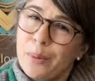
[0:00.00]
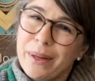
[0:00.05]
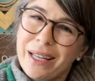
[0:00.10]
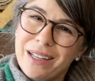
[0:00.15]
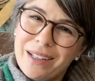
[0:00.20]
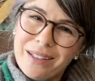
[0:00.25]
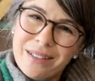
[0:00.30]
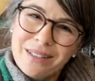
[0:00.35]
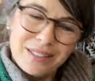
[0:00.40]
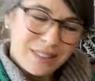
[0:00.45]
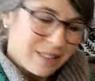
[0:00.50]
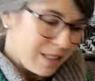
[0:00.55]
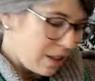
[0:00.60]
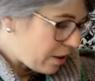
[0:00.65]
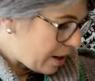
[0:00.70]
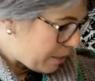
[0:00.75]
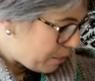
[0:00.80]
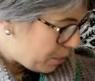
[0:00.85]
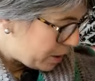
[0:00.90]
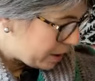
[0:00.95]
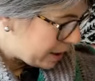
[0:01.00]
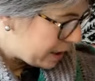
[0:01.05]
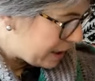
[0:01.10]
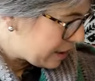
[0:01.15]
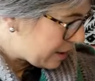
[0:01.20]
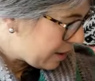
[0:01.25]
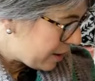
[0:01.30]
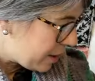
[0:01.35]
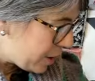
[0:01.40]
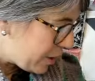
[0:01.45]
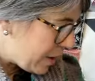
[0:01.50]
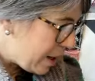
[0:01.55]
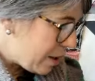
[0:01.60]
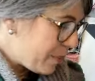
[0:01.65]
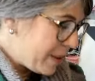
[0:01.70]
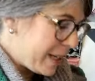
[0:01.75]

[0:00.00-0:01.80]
me. So I put these on the ground,